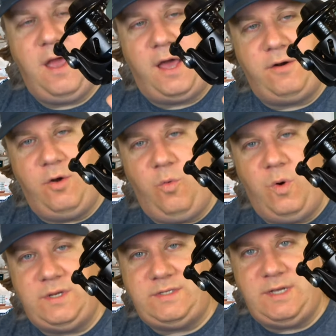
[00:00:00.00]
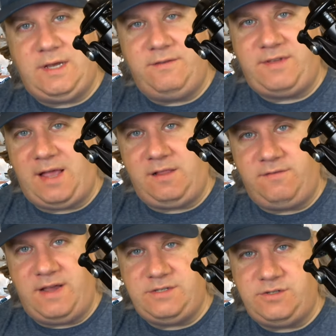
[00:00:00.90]
I don't know what uh, if Tackle
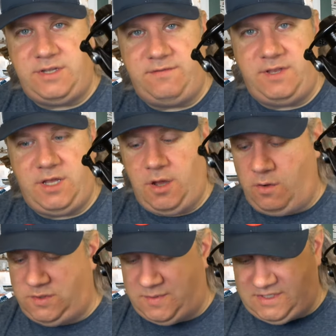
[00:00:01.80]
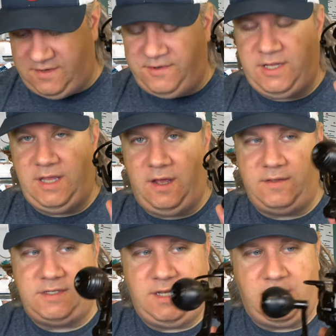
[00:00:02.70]
Advisors did a video specifically on
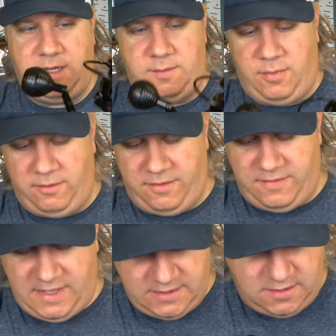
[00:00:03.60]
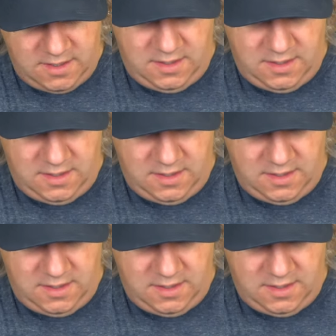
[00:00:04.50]
the sealing in both of these.